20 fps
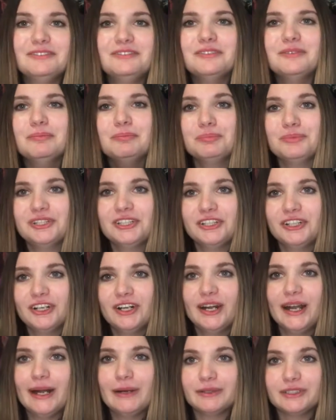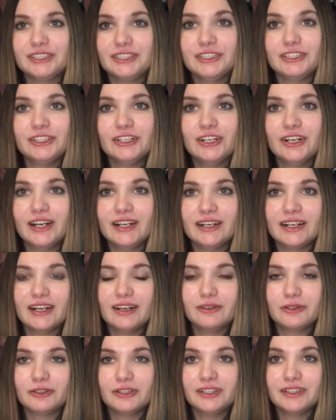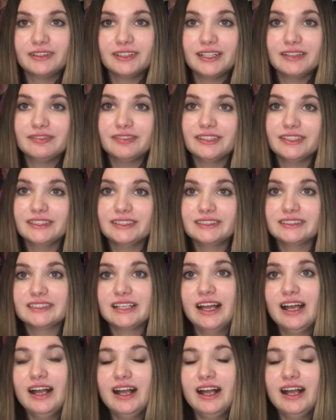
mirror out here and how Greek life is.